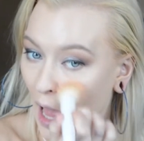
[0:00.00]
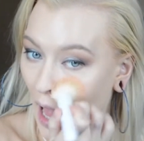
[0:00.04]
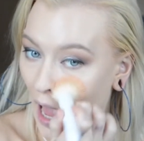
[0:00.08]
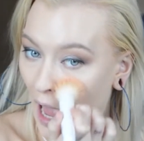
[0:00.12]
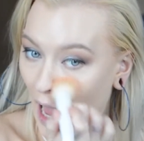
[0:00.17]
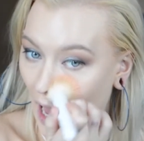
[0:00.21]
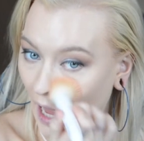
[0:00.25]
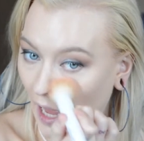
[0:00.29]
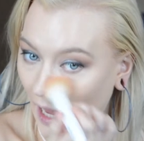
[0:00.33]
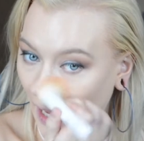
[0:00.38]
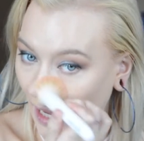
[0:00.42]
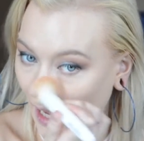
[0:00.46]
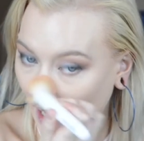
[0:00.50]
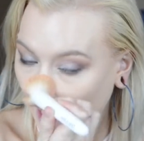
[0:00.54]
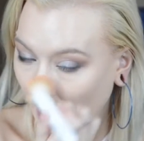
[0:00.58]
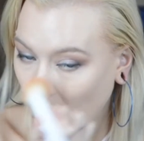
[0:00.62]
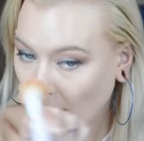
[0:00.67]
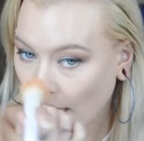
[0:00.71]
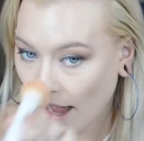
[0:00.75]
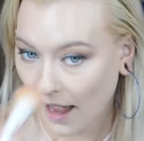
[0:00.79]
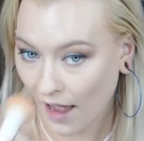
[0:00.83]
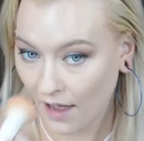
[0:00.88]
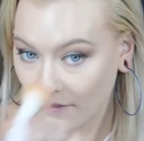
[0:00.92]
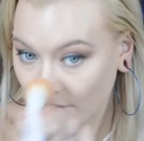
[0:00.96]

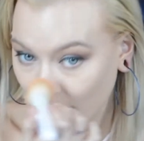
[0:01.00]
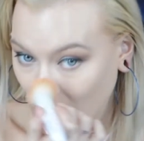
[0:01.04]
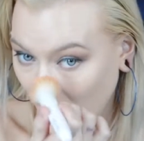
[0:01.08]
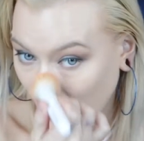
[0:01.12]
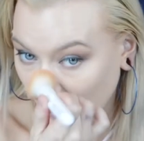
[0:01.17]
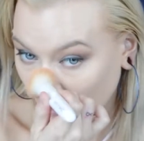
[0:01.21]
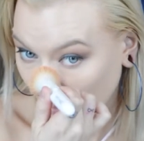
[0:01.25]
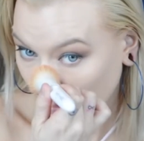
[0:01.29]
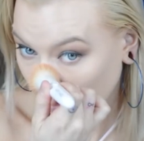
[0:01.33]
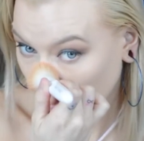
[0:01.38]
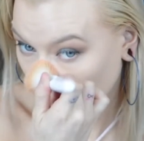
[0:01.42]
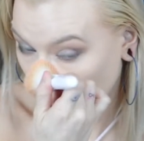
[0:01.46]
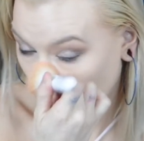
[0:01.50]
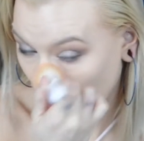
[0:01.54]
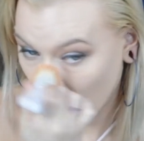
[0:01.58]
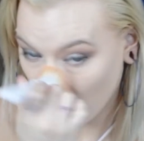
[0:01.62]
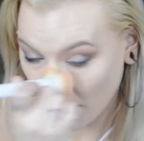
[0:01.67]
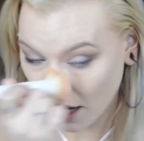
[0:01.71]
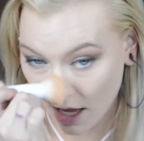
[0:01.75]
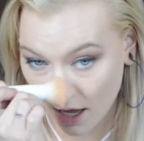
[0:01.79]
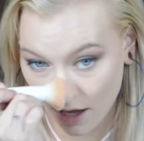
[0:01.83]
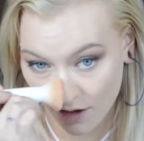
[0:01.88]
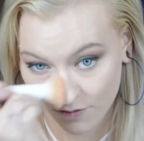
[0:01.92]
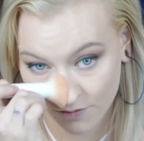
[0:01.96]
I have a
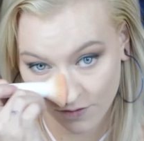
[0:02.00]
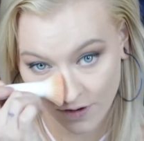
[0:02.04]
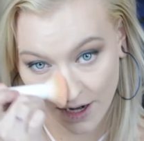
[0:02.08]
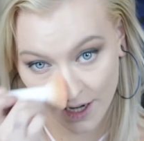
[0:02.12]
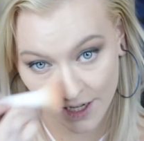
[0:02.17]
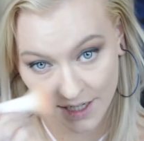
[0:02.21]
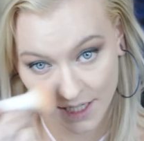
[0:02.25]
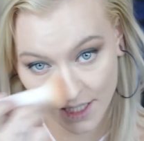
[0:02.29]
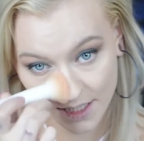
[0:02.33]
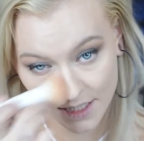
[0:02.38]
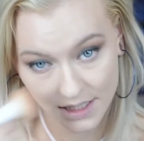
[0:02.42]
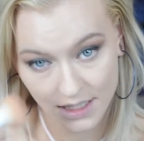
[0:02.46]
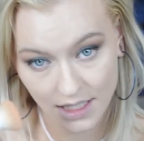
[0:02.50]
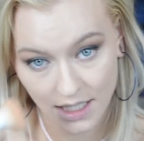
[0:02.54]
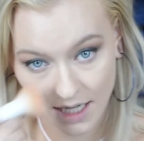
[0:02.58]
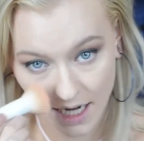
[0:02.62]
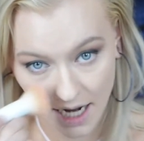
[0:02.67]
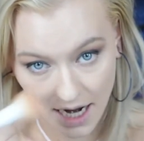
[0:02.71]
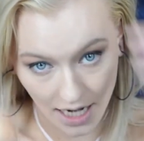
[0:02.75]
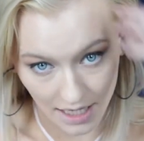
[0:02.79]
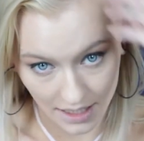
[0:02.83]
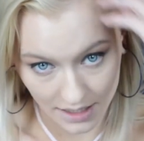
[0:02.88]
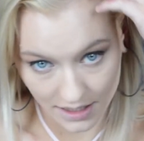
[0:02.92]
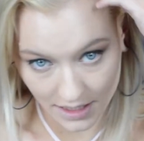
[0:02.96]
lot of redness and
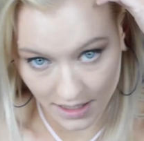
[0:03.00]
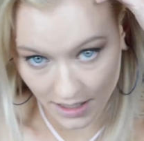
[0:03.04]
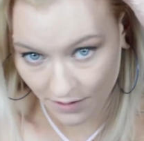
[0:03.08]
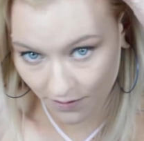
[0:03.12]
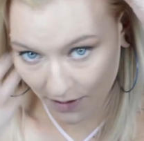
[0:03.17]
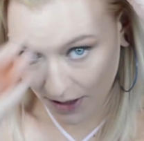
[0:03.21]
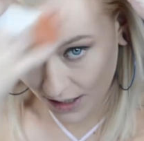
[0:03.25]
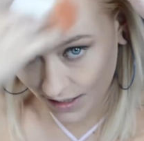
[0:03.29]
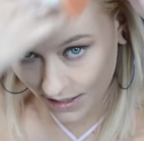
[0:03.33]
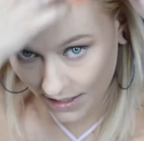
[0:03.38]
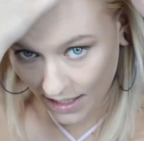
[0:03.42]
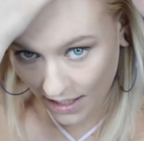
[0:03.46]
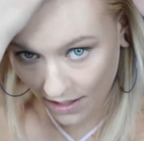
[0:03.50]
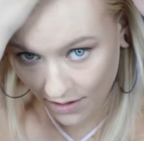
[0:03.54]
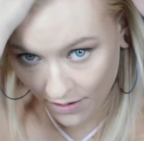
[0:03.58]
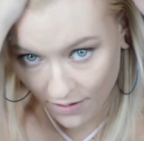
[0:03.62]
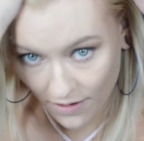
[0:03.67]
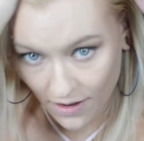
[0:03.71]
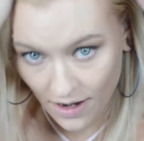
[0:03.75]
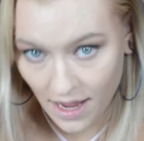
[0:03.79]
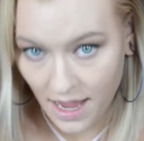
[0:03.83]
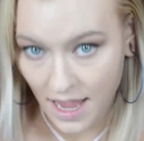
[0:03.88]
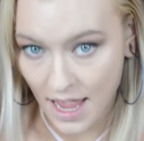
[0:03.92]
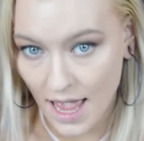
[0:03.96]
acne right now,
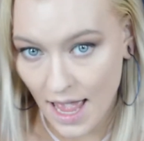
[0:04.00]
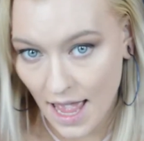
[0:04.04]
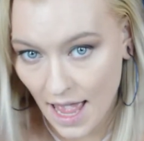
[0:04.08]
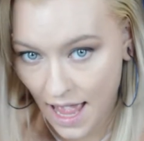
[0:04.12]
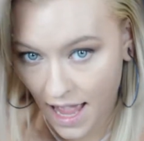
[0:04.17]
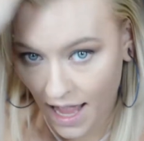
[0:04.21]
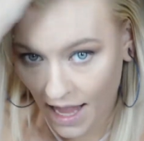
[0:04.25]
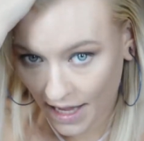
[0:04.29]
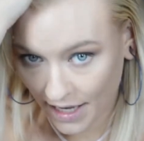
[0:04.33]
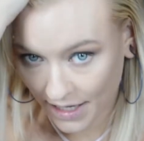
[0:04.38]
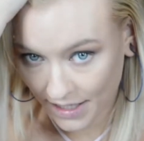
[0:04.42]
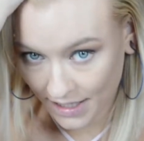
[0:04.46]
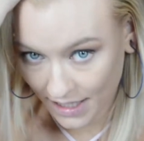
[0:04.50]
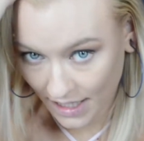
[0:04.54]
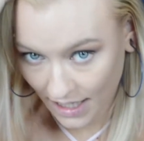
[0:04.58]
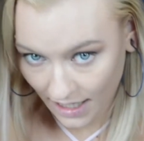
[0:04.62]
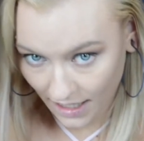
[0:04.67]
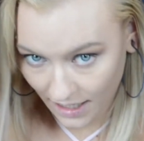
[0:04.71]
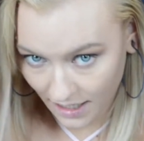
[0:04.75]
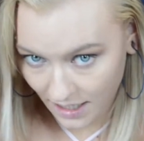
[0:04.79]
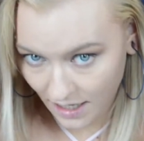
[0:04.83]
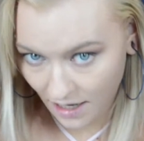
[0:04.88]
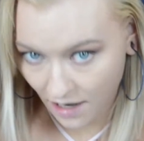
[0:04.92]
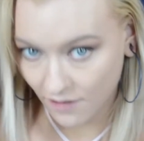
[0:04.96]
and
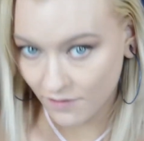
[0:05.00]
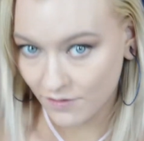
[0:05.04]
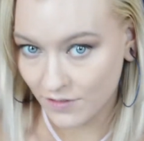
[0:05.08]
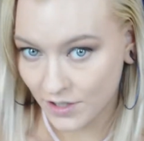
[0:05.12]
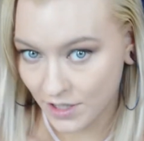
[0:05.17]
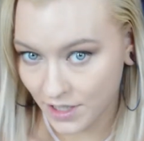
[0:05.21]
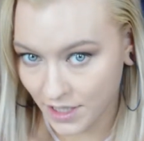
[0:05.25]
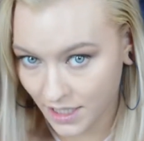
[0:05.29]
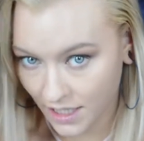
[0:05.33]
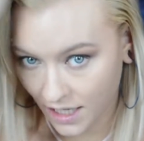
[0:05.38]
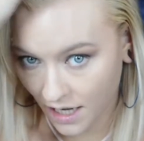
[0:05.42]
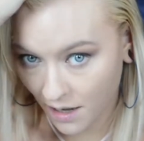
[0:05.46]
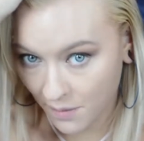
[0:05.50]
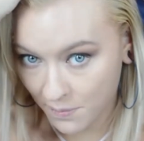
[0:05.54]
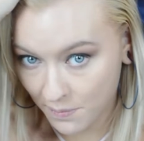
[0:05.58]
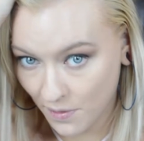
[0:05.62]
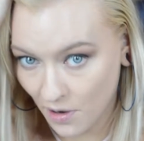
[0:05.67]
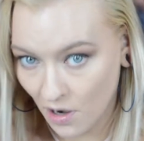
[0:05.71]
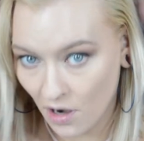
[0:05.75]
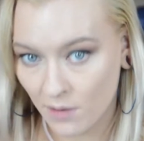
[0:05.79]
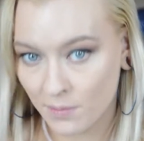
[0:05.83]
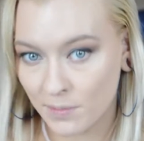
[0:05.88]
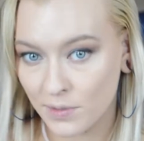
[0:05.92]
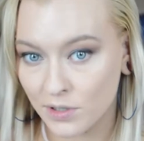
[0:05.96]
it covered it up
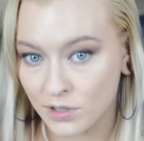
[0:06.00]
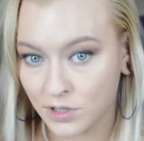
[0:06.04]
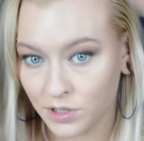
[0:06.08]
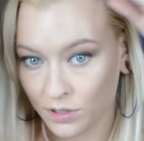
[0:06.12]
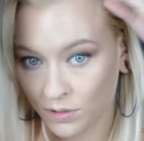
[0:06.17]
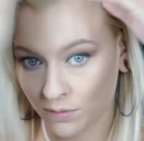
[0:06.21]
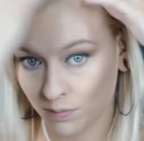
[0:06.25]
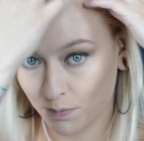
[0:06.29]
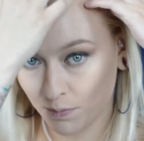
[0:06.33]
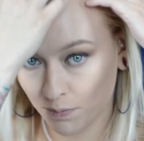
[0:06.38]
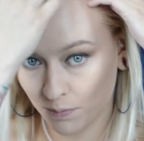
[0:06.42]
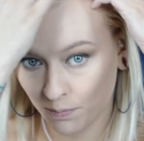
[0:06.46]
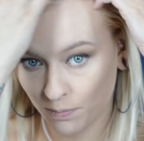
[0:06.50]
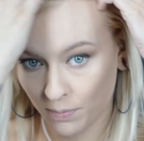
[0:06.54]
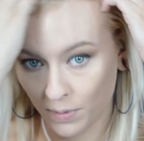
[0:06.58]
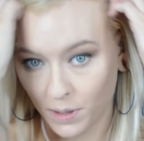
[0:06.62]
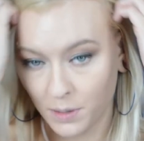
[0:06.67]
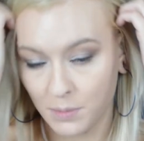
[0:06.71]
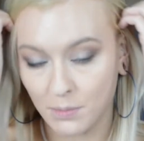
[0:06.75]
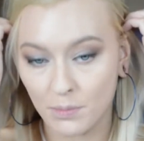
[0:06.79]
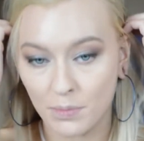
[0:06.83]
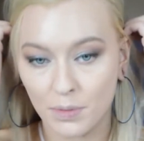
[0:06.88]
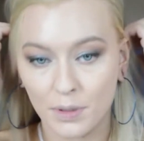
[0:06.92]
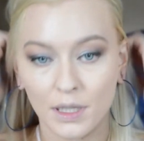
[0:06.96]
almost
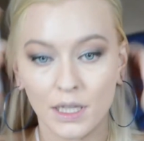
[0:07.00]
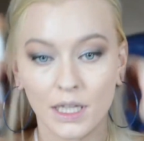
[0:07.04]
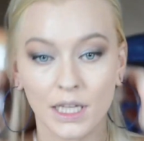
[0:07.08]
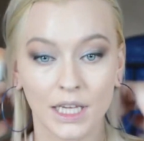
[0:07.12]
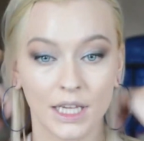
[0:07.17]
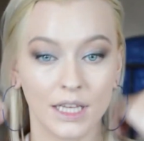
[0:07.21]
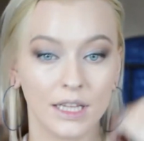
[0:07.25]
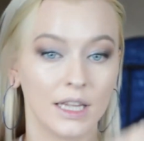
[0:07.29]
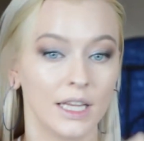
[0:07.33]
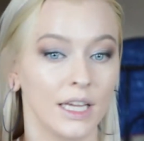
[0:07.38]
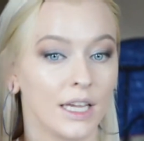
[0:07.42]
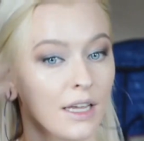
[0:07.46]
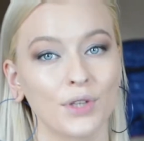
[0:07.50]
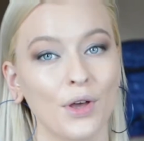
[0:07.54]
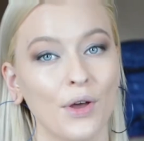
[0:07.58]
completely.